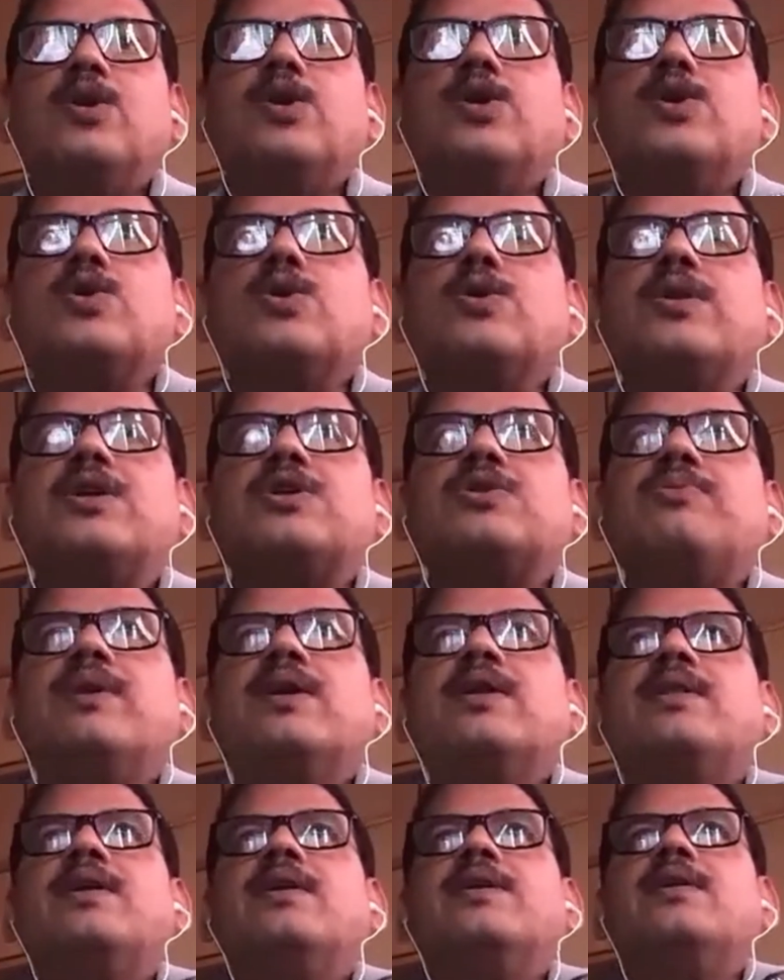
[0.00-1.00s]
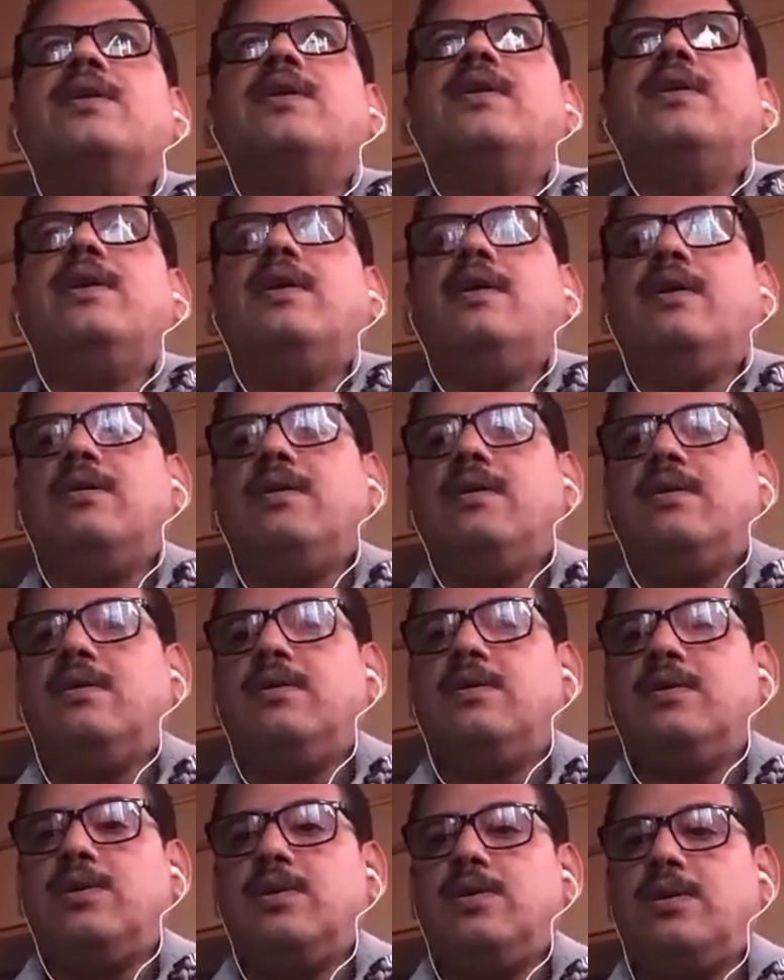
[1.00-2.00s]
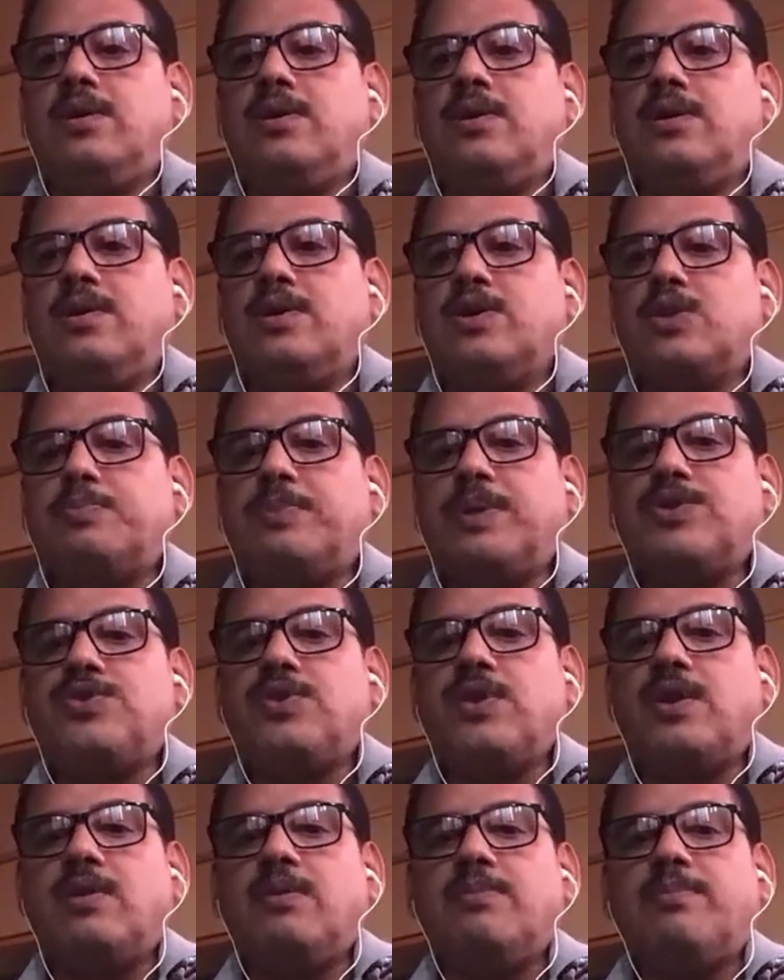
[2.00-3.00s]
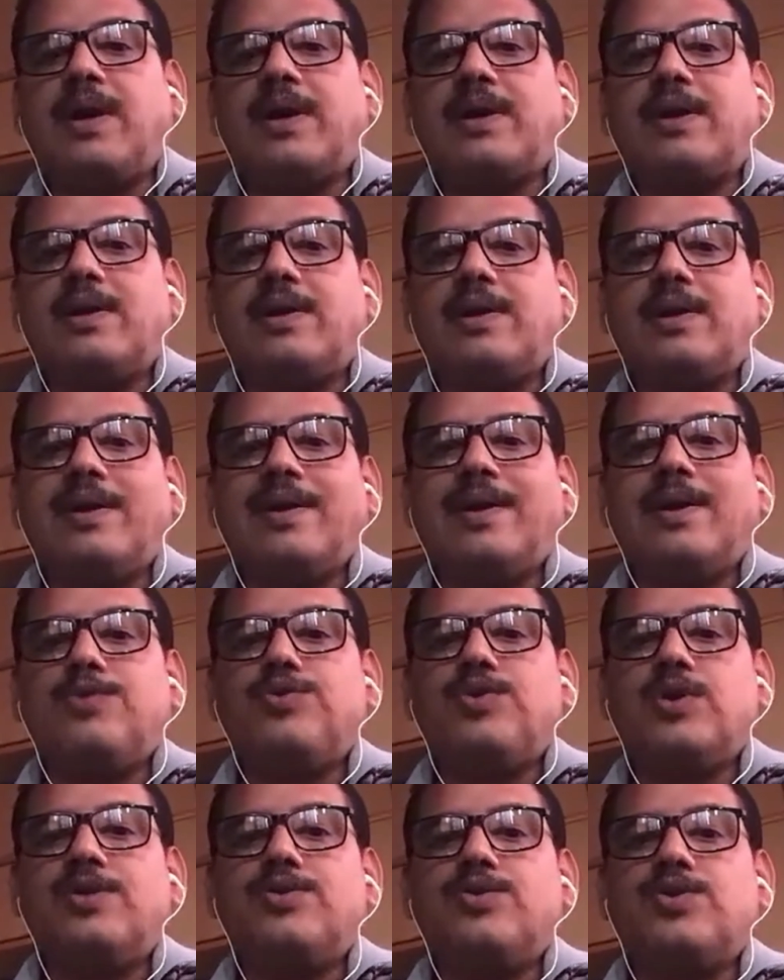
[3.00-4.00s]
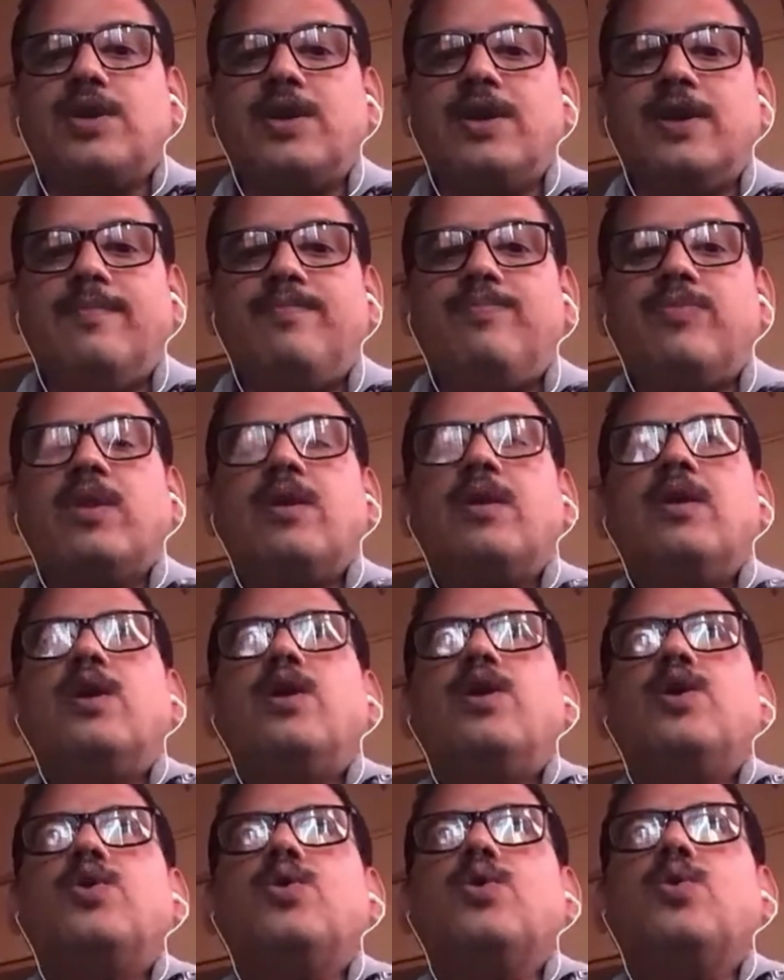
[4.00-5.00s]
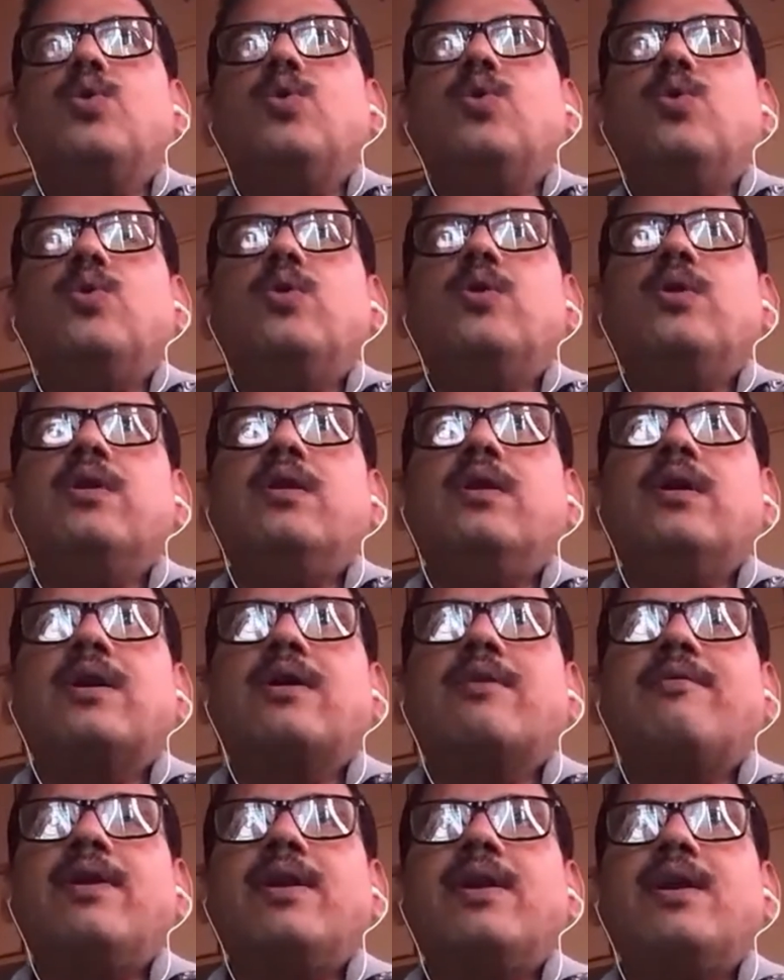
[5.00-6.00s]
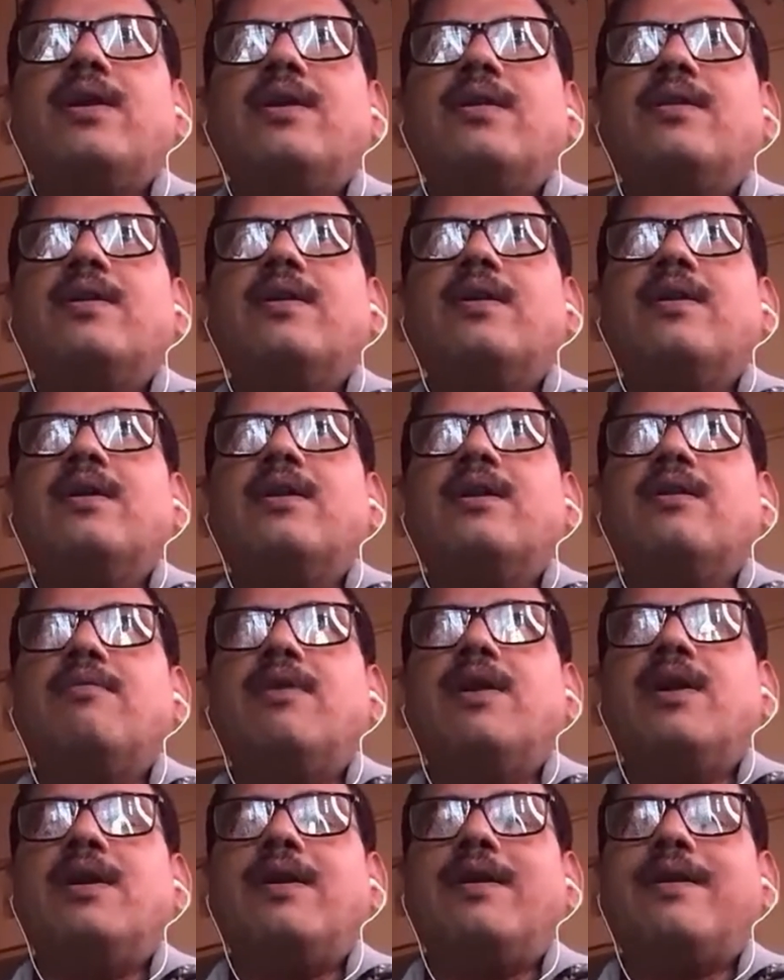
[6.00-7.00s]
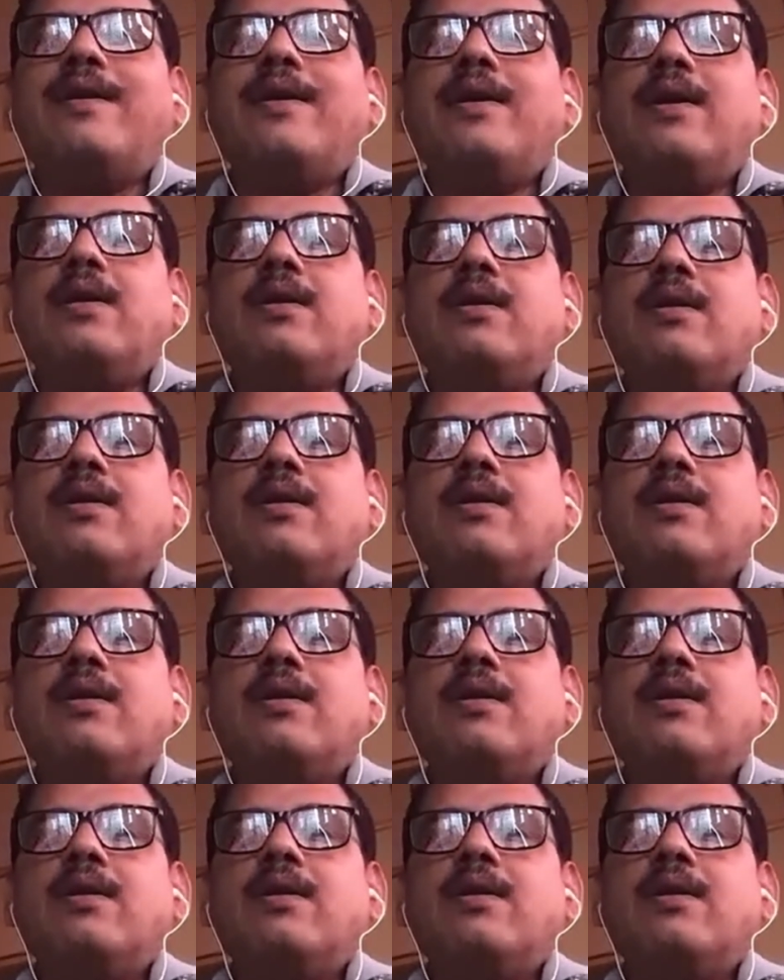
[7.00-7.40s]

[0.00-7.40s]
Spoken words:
So that's why they need a special marketing agency to liquidate their inventory in